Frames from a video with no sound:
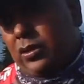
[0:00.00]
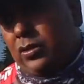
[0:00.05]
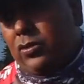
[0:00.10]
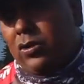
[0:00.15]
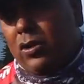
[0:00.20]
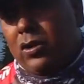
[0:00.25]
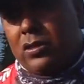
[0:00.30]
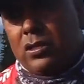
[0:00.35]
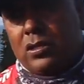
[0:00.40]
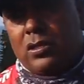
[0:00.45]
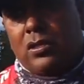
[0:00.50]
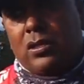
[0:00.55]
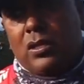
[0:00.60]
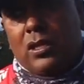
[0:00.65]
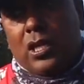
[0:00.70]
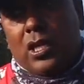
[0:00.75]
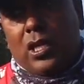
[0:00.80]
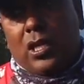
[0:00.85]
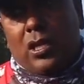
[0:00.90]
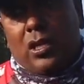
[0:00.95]
north.
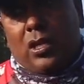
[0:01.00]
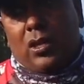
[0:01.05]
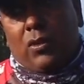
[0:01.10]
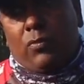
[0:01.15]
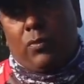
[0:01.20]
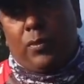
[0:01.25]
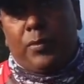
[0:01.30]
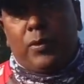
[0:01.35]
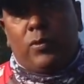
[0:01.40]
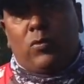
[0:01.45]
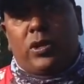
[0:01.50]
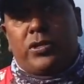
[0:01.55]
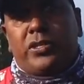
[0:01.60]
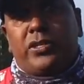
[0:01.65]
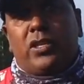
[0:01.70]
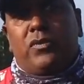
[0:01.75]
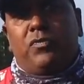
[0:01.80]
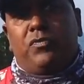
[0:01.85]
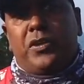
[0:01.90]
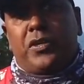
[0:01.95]
We've been
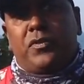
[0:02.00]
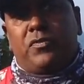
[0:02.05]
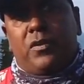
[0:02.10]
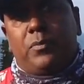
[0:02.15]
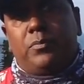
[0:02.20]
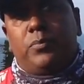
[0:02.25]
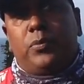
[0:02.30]
watching that fish from